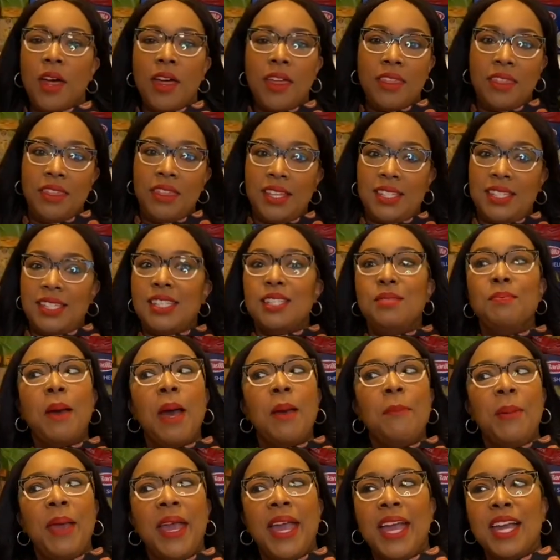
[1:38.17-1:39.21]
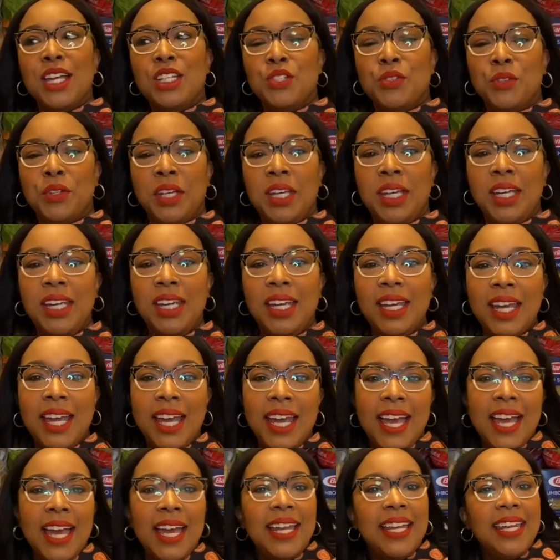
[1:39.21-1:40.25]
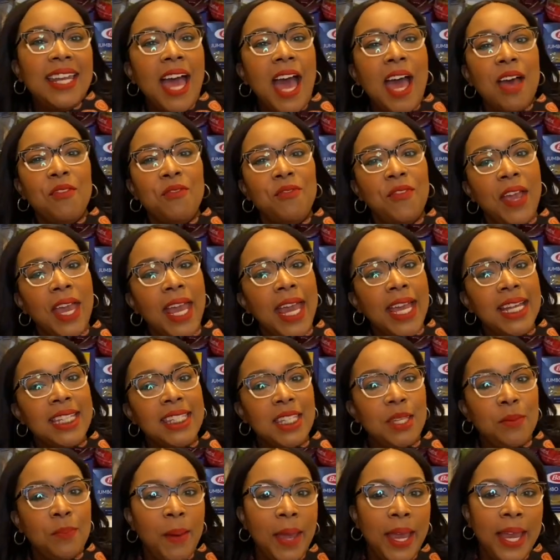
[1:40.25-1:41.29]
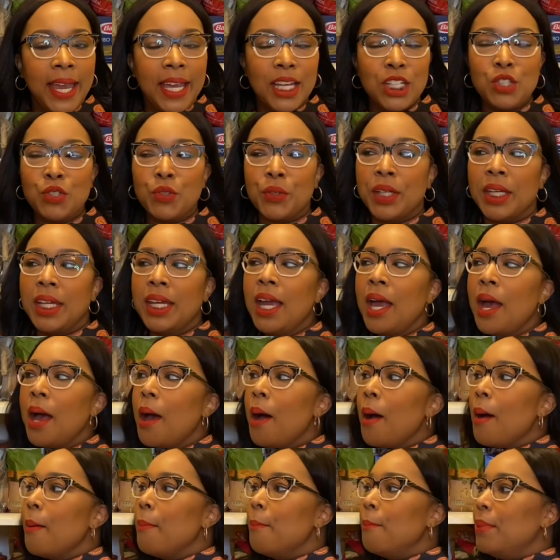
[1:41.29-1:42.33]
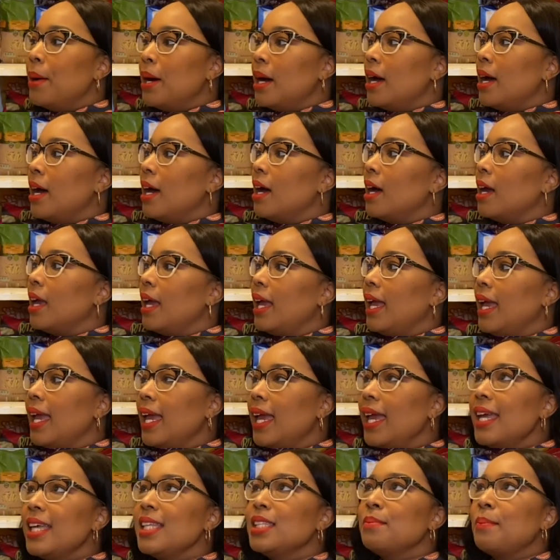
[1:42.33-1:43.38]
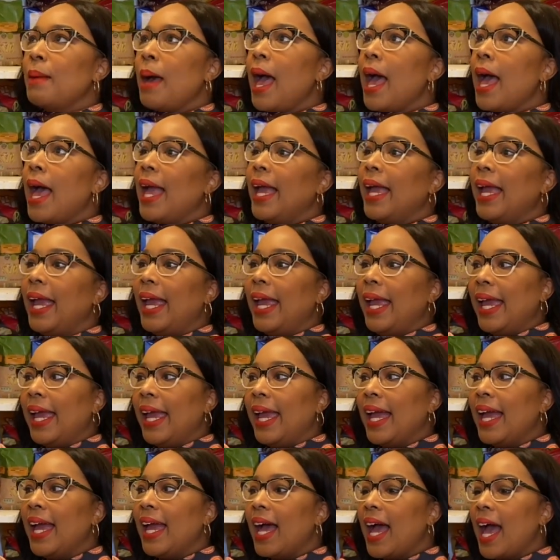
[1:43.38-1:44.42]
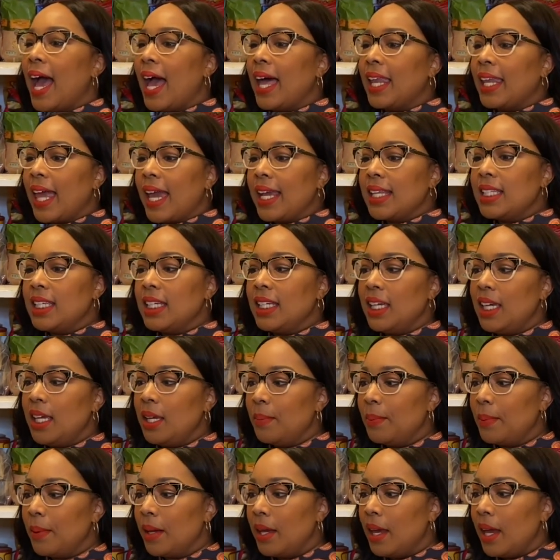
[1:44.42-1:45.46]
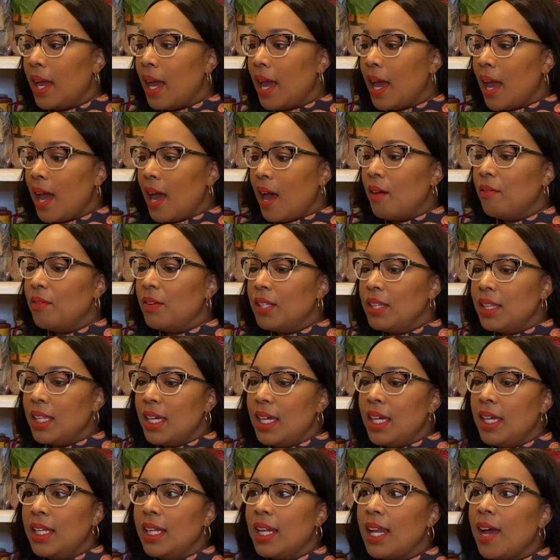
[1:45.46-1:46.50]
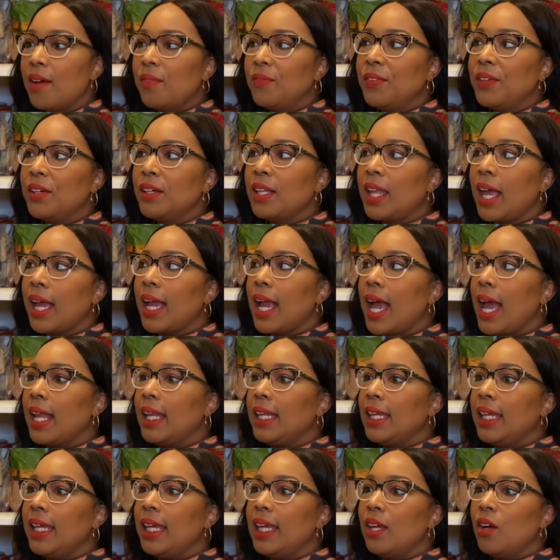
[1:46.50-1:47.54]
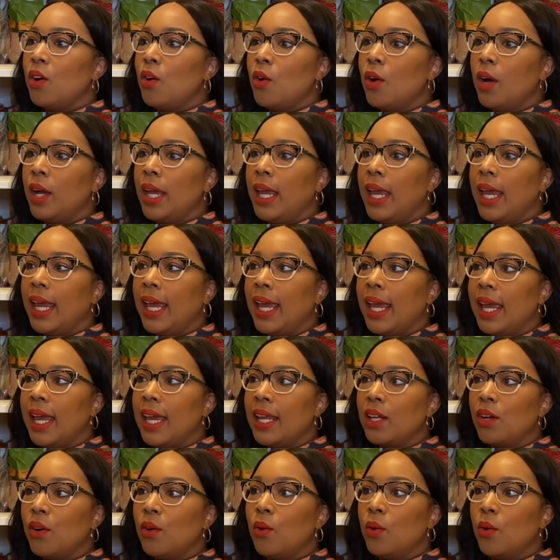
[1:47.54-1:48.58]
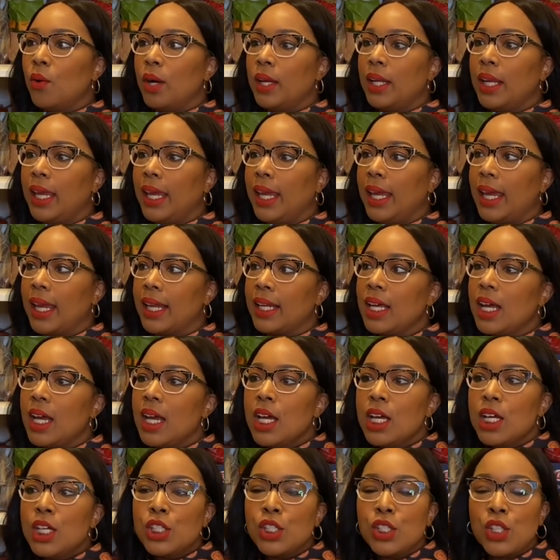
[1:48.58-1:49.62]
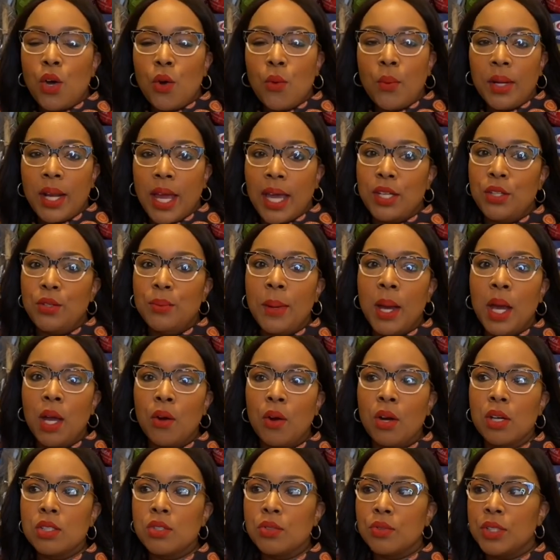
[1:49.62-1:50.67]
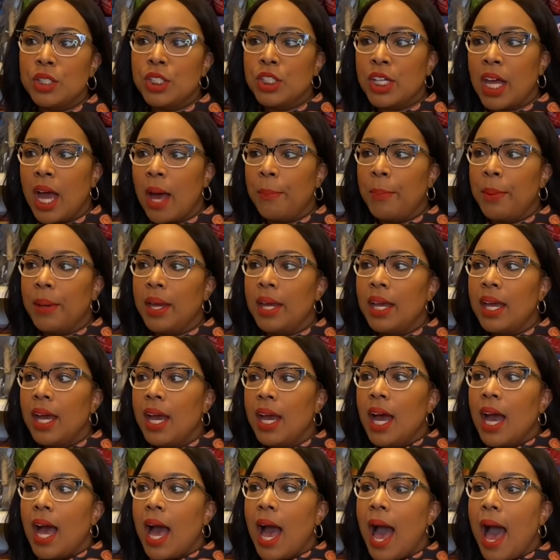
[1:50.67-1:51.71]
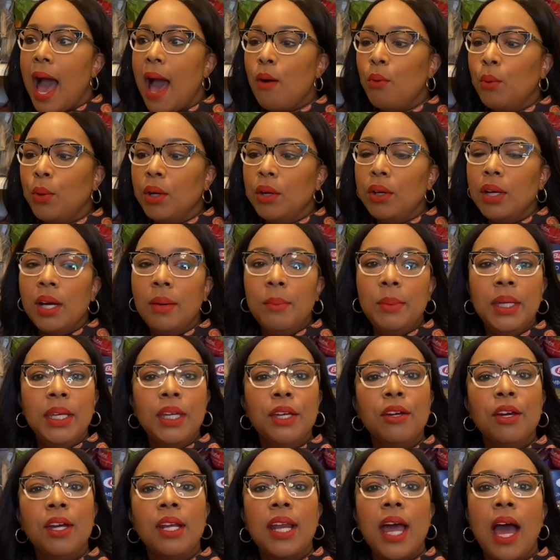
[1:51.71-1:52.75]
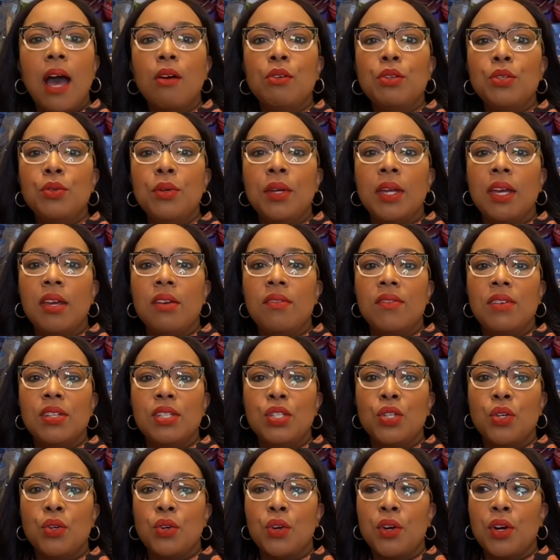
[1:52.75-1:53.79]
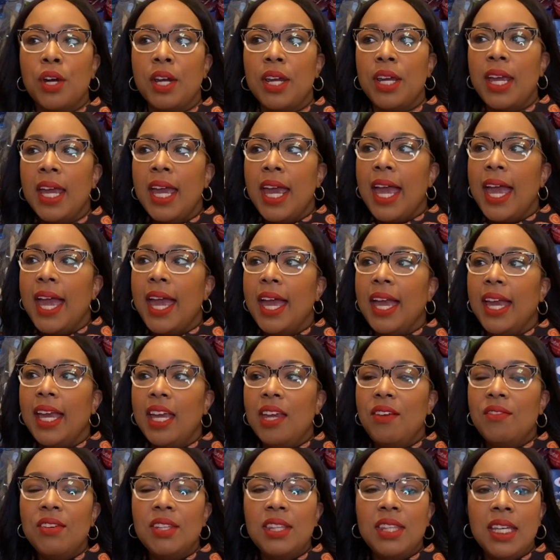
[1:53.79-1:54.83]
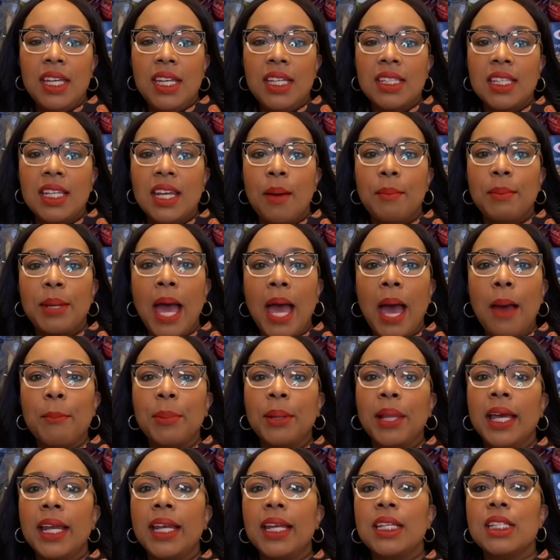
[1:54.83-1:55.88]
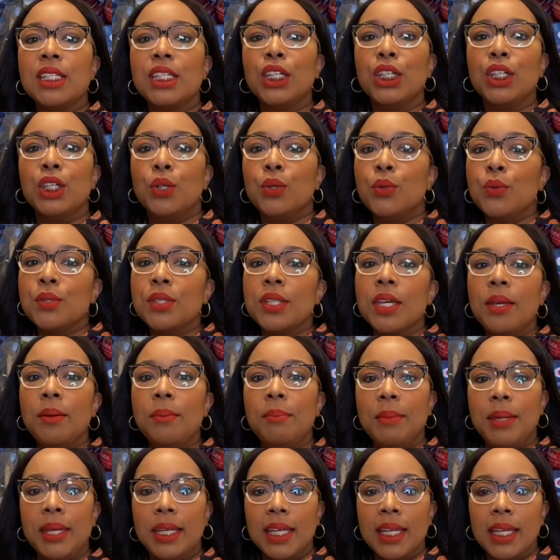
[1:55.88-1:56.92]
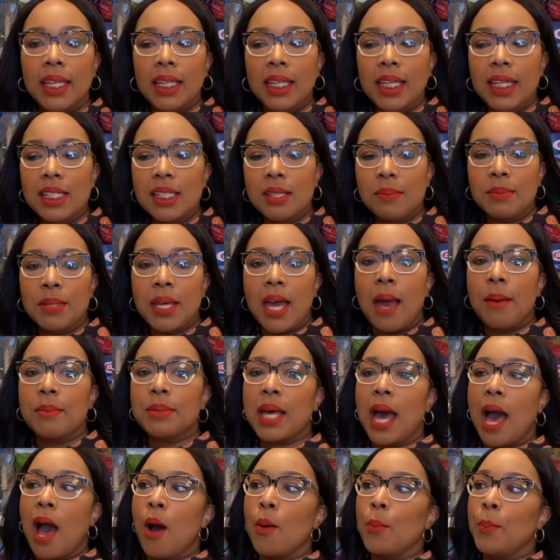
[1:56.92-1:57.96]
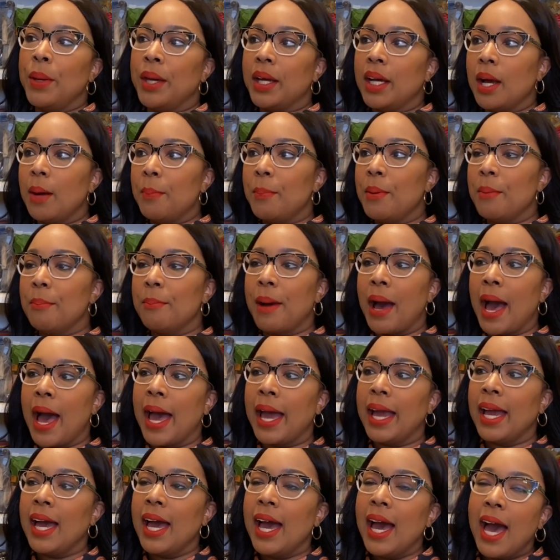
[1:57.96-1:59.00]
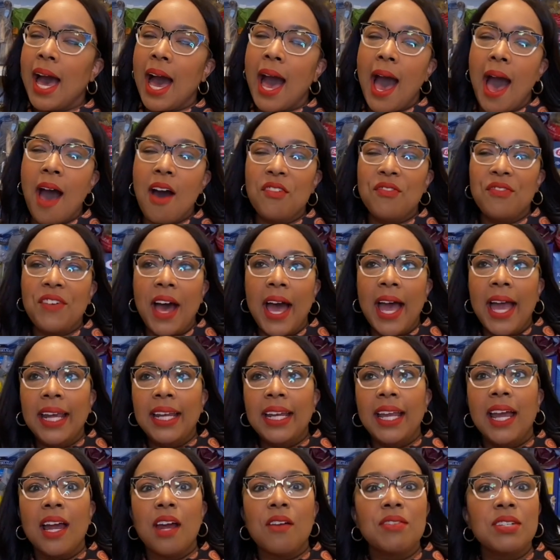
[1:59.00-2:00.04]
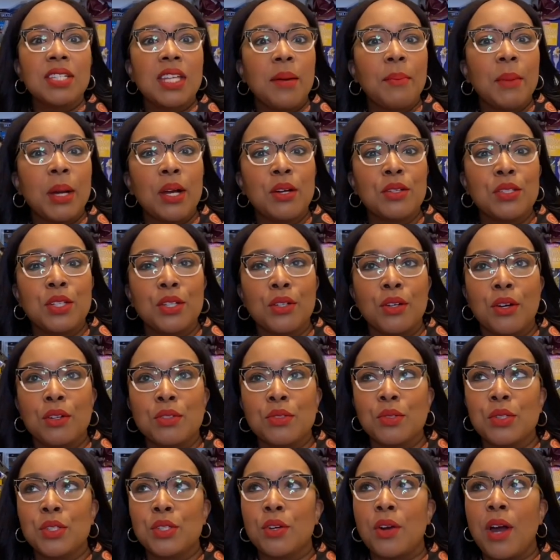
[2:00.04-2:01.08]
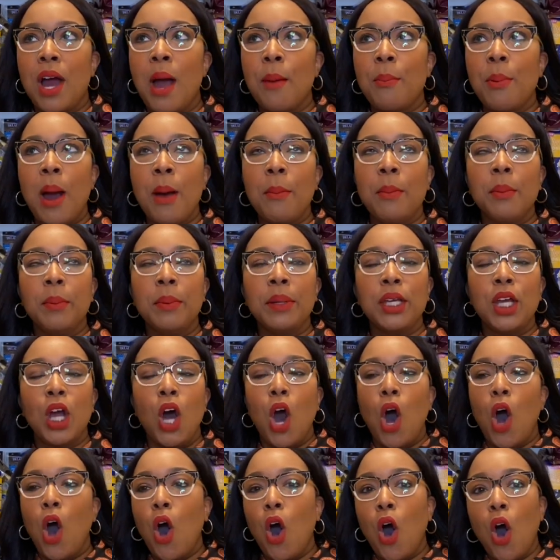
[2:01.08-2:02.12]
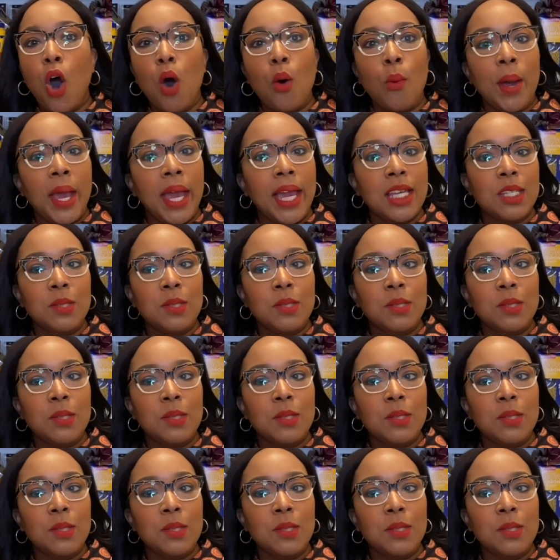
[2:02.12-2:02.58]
this is my pantry, not fancy pantry, but it is mine, and I like to keep everything that I feel like I need on hand. So when I do my grocery shopping, I will come in here and I'll do inventory, and even things that I'm not planning to use immediately, sometimes I'll pick up and buy. I find that every time I go to the grocery store, I probably always